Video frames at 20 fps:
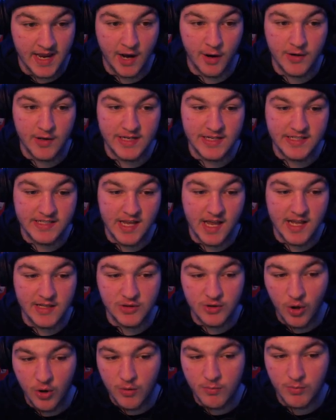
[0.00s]
Now it is a
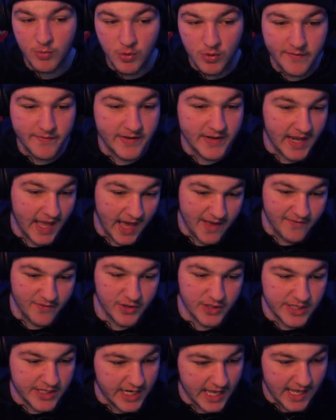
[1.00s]
lot more of an
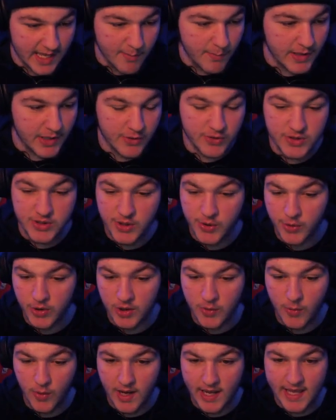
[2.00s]
average team because
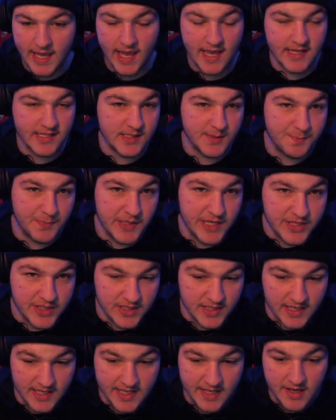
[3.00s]
Uruguay,
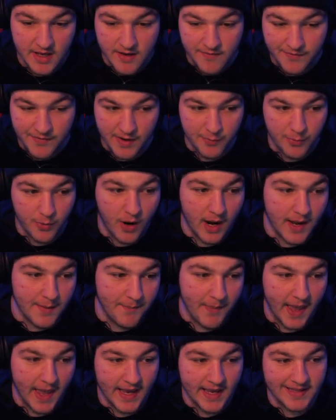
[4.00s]
especially their
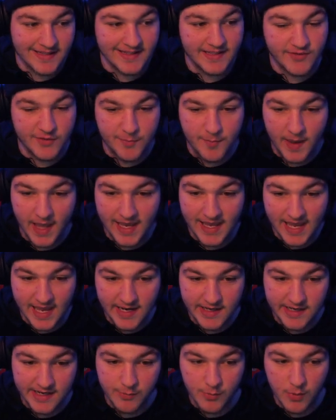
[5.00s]
right back, left back
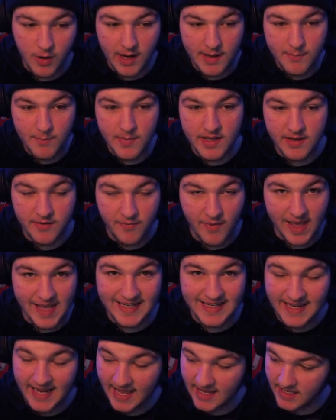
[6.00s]
and their right mid,
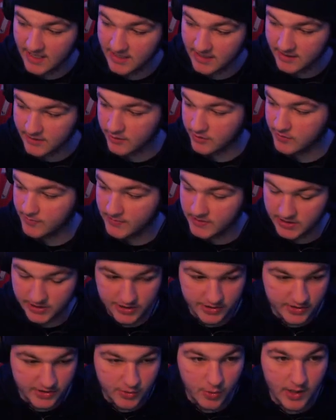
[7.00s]
they are lacking in those
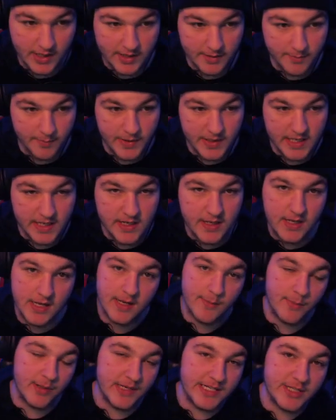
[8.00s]
positions quite a bit,
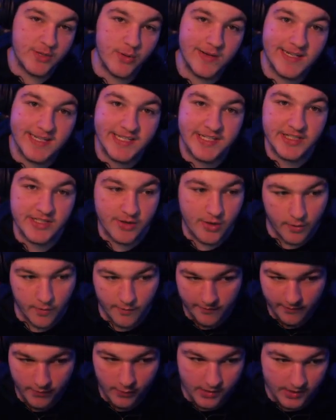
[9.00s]
but let's quickly just
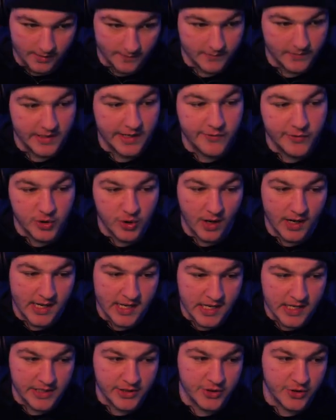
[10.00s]
go through it. Left
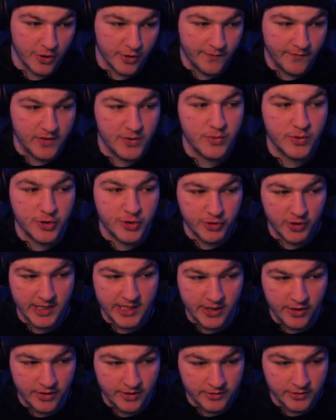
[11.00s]
striker is Jonathan
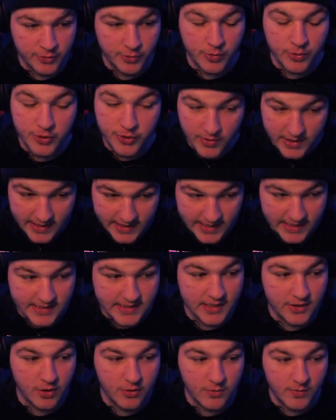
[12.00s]
Rodrigo,
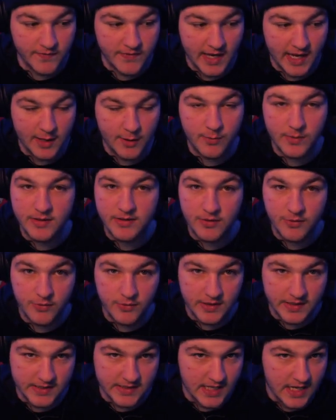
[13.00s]
Rodriguez along with Darwin
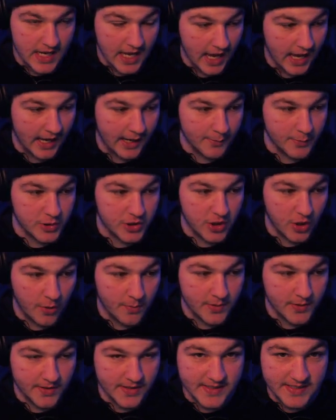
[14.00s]
Nunez up
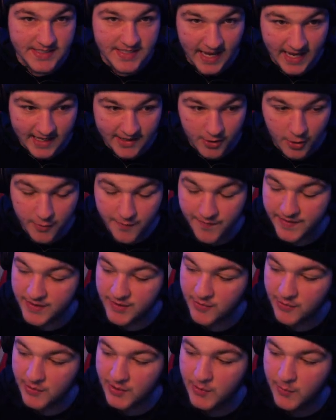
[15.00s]
top, Lozano, the
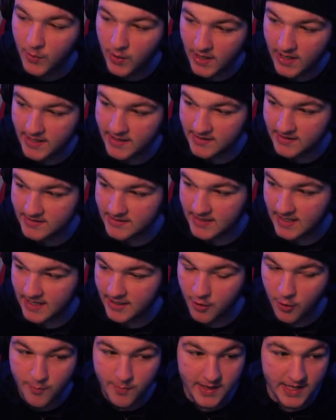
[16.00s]
Uruguayan Lozano
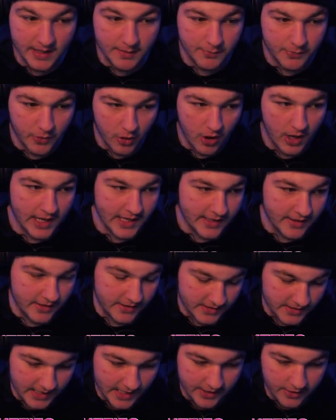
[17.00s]
Lozano being Brian
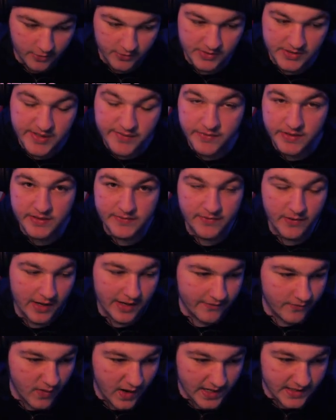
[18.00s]
Lozano,
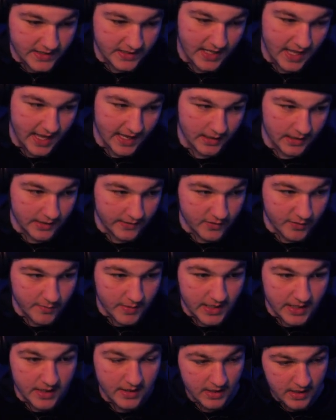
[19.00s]
75 rated at left
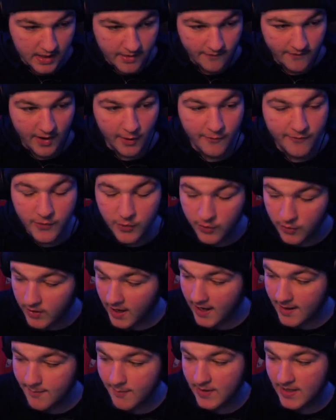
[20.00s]
mid,
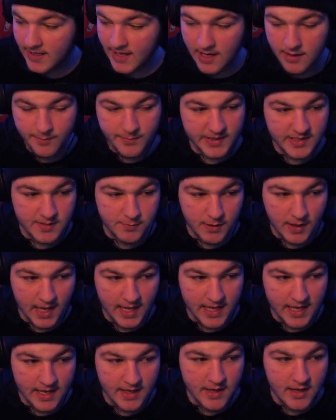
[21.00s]
Valverde being our best
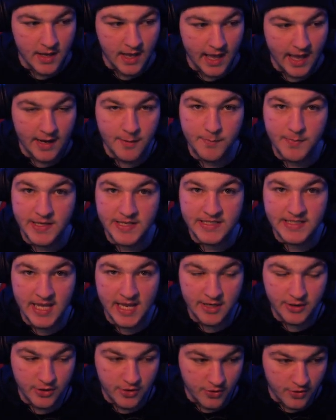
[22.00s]
player, and
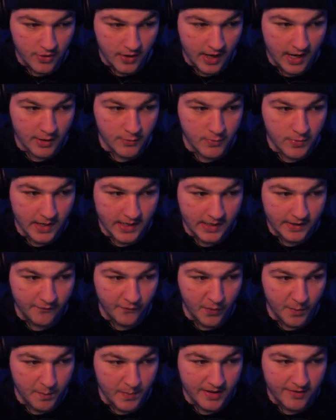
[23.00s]
Bentancur are
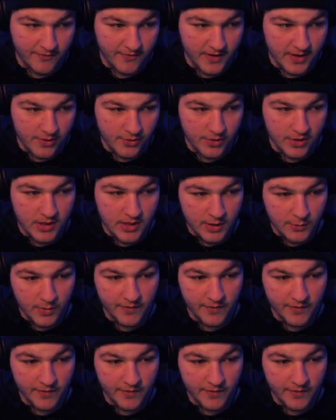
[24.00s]
running the midfield,